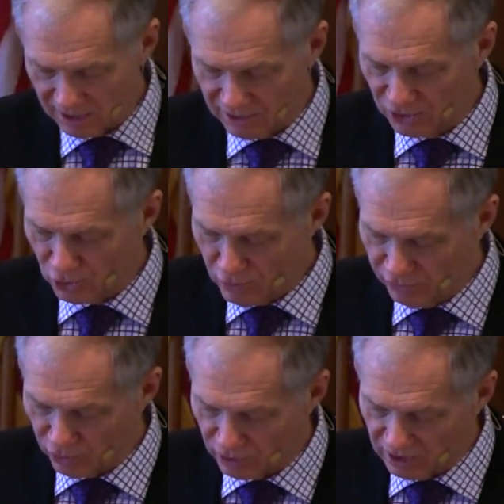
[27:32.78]
and deserves
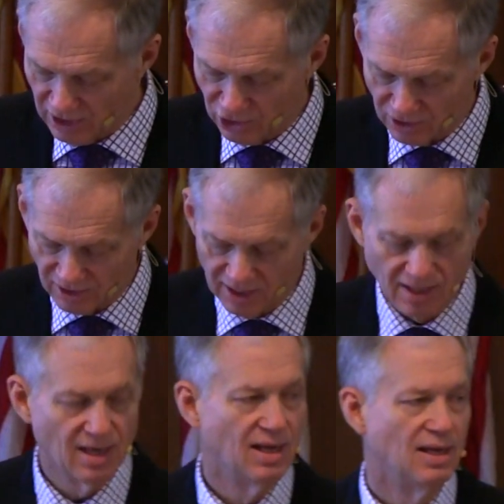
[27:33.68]
your allegiance, then
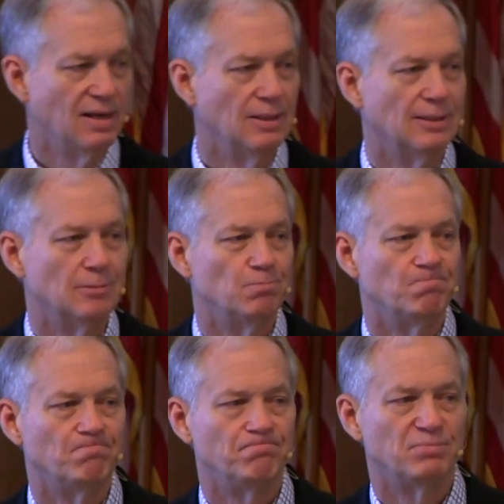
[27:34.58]

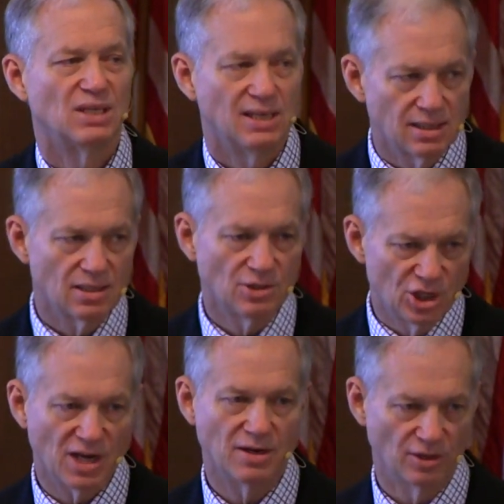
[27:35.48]
his
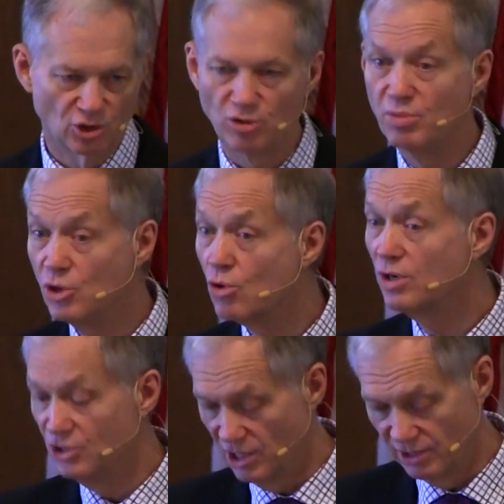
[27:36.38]
agenda should be your
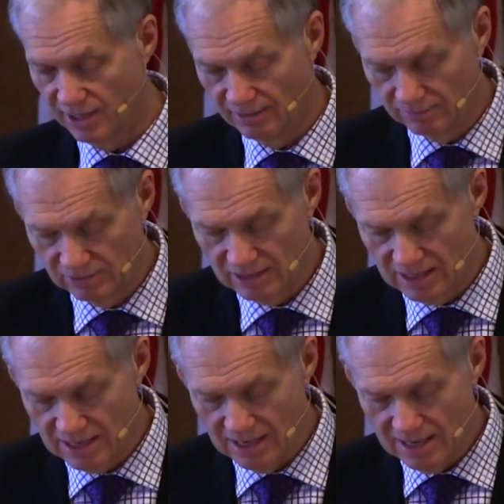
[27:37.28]
agenda,
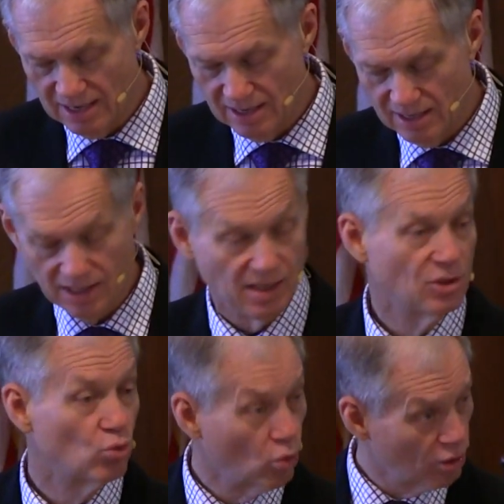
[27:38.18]
and
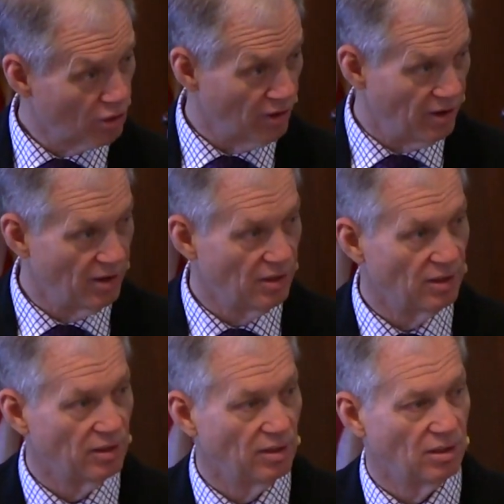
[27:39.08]
his word
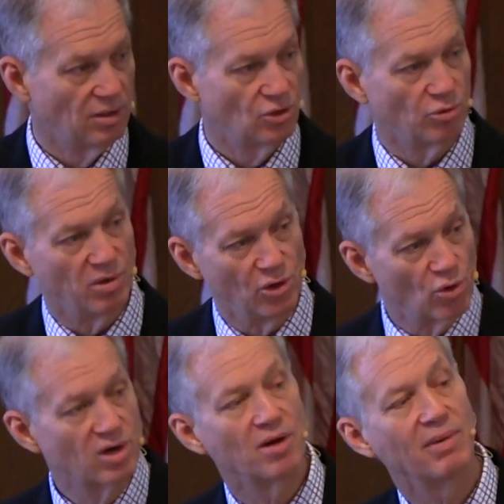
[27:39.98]
should be
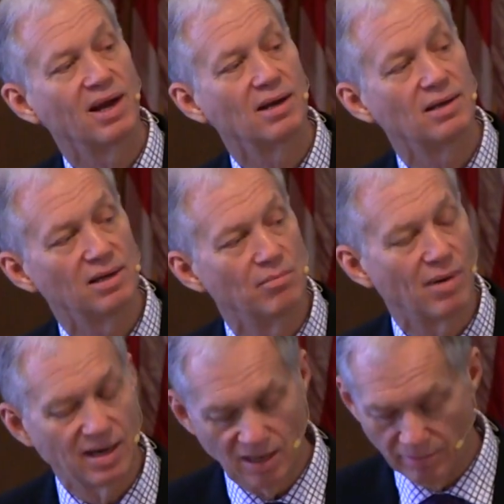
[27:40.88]
your command and
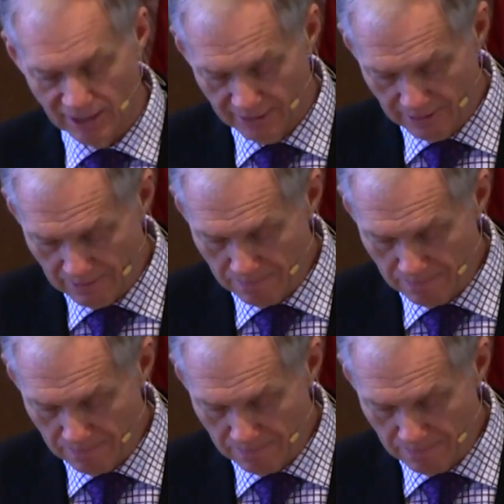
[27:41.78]
my command.